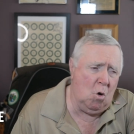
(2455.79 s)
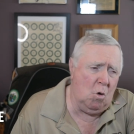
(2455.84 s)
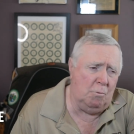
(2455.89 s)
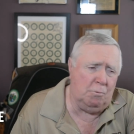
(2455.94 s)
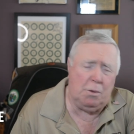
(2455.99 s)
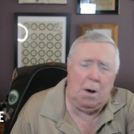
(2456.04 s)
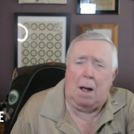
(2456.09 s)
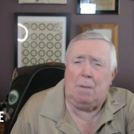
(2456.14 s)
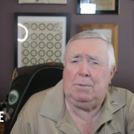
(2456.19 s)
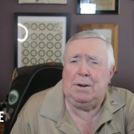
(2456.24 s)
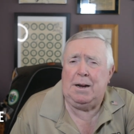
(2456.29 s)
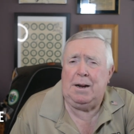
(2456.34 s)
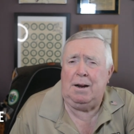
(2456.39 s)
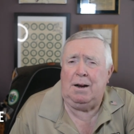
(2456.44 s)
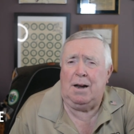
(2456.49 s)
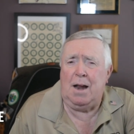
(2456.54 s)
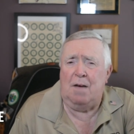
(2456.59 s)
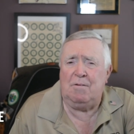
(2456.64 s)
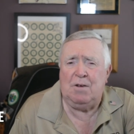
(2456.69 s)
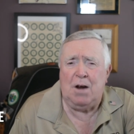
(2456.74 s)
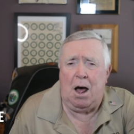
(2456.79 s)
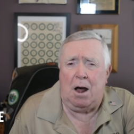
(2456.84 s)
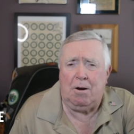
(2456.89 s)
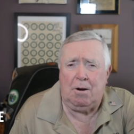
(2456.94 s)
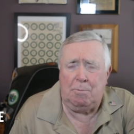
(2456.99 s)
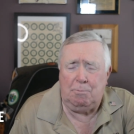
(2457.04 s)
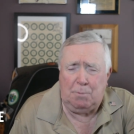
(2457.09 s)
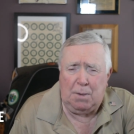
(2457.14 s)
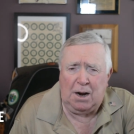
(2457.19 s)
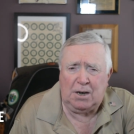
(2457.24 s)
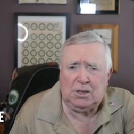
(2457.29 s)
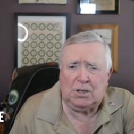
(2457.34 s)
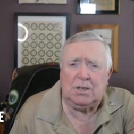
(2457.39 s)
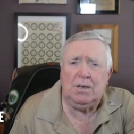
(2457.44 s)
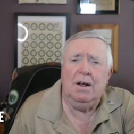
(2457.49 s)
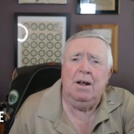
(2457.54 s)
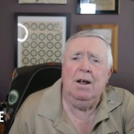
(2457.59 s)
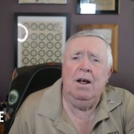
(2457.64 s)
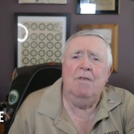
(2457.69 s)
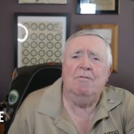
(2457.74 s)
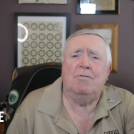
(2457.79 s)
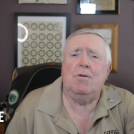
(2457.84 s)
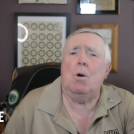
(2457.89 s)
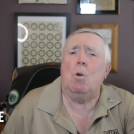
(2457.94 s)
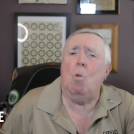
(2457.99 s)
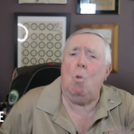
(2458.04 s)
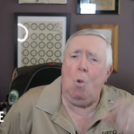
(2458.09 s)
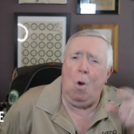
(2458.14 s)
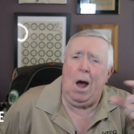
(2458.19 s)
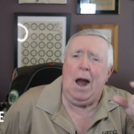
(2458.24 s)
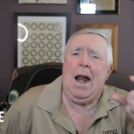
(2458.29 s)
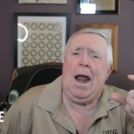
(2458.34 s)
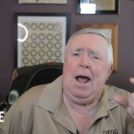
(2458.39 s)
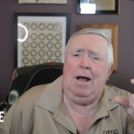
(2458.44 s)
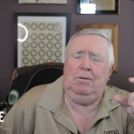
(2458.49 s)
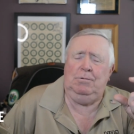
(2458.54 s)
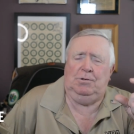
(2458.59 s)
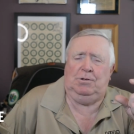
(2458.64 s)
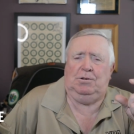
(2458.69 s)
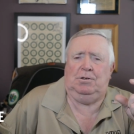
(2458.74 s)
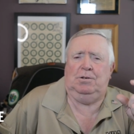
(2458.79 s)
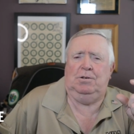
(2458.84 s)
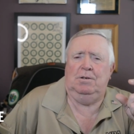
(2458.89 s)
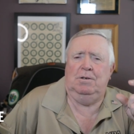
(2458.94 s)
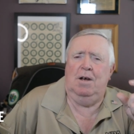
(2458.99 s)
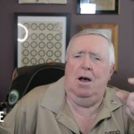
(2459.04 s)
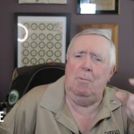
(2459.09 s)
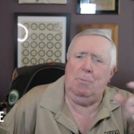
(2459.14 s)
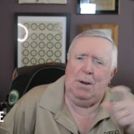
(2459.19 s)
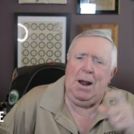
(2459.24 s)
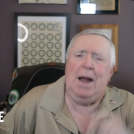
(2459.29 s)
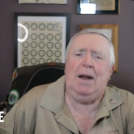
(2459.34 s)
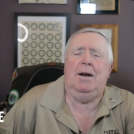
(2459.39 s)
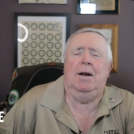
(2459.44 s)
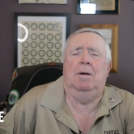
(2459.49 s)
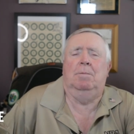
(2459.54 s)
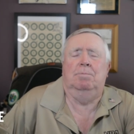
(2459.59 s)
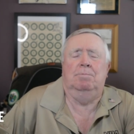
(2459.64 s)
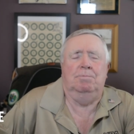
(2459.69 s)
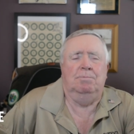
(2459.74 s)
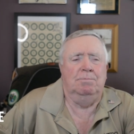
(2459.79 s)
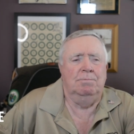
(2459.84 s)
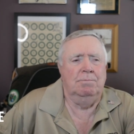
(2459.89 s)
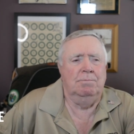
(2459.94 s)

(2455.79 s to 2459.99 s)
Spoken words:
probably $1,100 for 1 ounce of platinum.